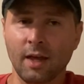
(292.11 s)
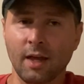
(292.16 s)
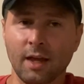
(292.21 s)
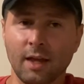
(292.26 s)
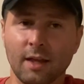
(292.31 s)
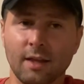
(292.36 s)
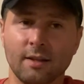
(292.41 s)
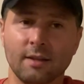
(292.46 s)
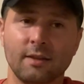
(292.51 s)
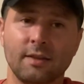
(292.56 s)

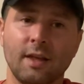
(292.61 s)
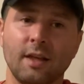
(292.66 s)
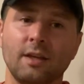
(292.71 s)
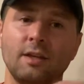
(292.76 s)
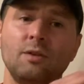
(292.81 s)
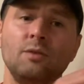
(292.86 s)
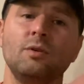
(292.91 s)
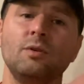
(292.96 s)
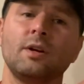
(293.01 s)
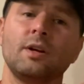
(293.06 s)
And thank
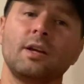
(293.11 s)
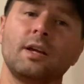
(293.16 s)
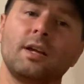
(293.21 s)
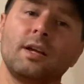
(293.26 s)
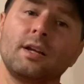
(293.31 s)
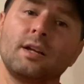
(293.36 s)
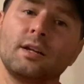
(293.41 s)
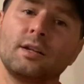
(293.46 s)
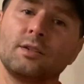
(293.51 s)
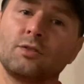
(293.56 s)
you.
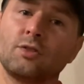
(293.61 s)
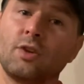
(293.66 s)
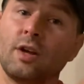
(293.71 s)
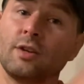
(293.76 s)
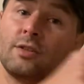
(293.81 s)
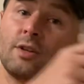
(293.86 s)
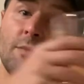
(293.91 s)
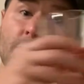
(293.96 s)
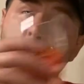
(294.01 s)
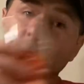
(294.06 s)
And try
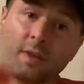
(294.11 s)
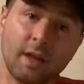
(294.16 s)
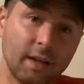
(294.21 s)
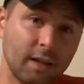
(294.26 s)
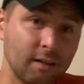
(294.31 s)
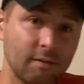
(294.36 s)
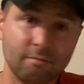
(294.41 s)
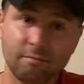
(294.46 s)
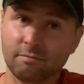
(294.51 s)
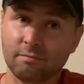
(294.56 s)
something like
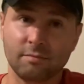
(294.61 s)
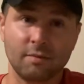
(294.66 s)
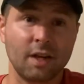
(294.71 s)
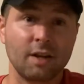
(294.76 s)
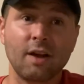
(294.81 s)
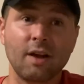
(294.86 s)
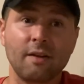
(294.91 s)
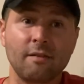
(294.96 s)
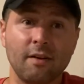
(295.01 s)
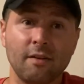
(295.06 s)

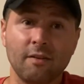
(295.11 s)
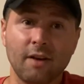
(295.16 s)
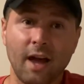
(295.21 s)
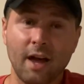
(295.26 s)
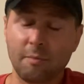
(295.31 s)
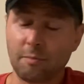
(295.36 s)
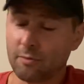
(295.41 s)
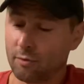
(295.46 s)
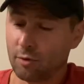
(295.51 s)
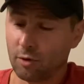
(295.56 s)
that you had never
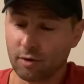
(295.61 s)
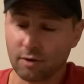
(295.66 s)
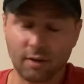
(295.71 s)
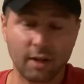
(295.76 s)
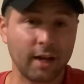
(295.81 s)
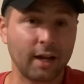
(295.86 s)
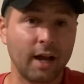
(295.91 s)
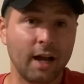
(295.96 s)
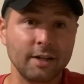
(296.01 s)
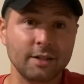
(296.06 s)
had before,
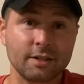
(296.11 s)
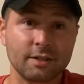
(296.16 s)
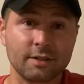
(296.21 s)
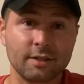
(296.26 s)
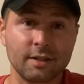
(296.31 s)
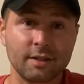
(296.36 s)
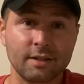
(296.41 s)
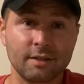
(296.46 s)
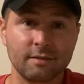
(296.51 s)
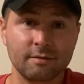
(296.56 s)
like I just
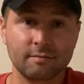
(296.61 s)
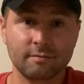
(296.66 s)
did.